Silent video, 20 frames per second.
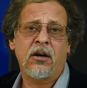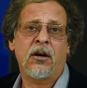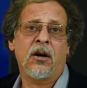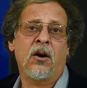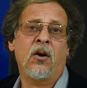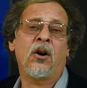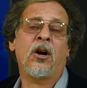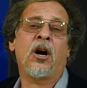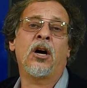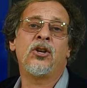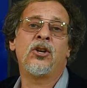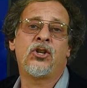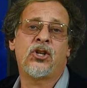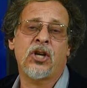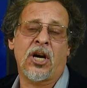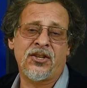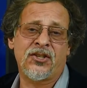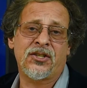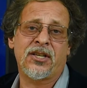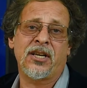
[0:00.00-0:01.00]
or
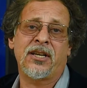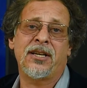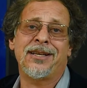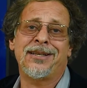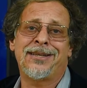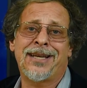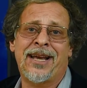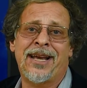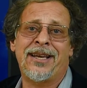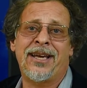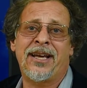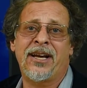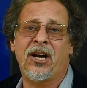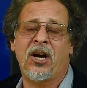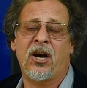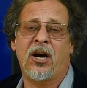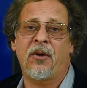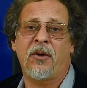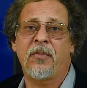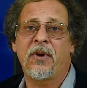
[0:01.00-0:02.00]
adjusted net
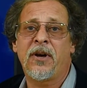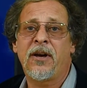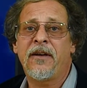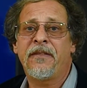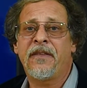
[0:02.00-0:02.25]
income,